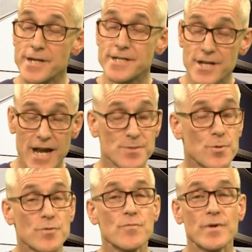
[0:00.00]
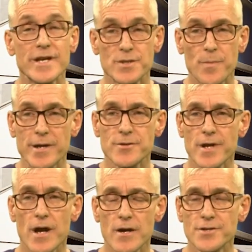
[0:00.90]
create a dashboard. We expect
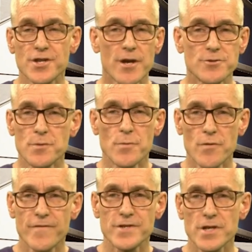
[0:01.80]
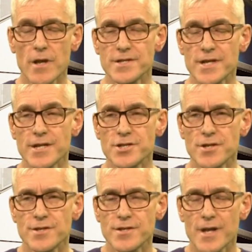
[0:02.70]
to enhance those with more
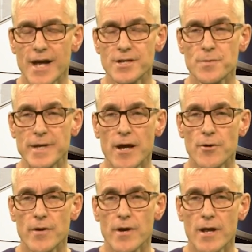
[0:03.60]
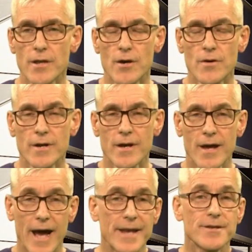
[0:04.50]
visualizations as we go along.
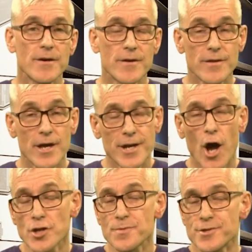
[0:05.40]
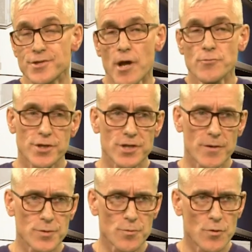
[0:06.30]
And enhancements don't just
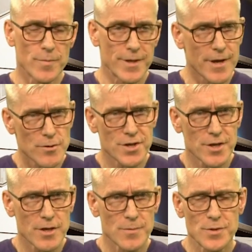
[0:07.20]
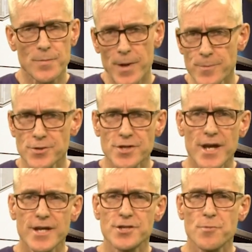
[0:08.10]
come to Orbit, they also come to
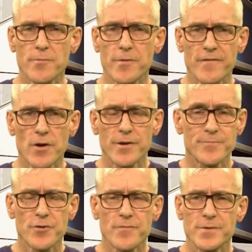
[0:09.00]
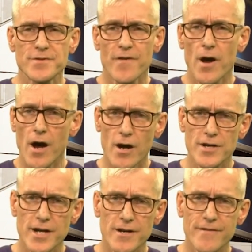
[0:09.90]
PeopleStage, where we've got improvements for
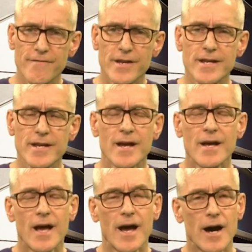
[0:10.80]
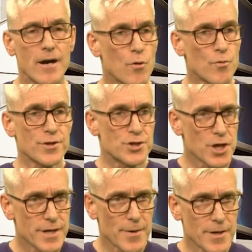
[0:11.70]
archiving, or the
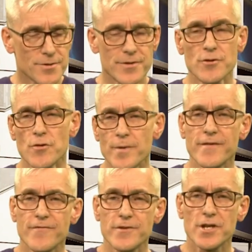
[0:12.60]
Journey Builder in Orbit,